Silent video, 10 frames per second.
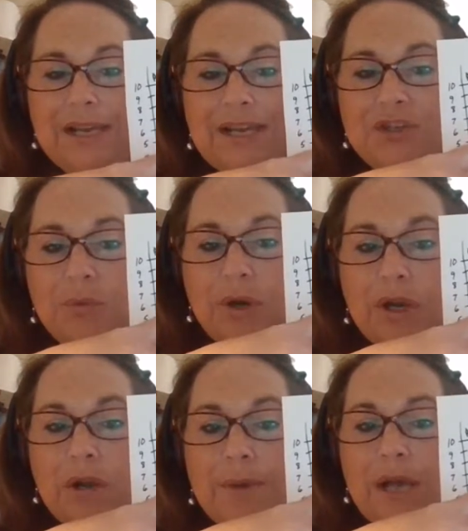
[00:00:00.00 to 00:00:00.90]
I get to work
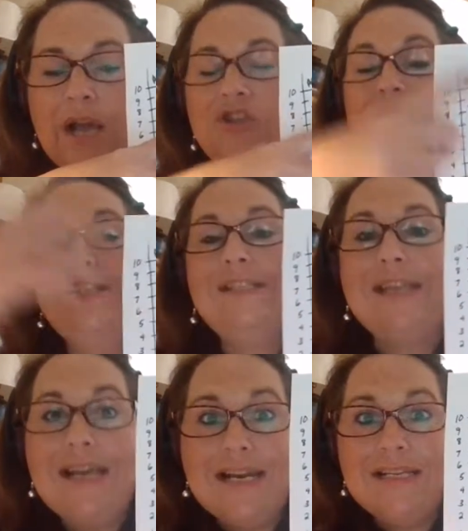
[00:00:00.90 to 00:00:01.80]
and oh my gosh, the
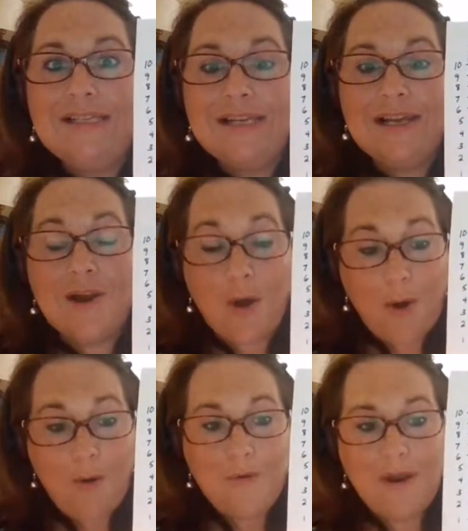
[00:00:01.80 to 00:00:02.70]
state is in.
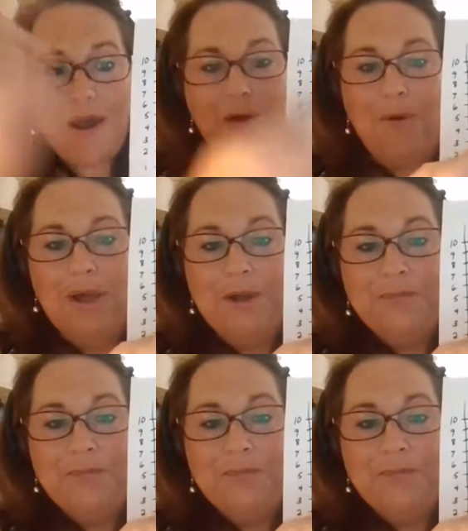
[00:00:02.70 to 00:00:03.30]
Oh no.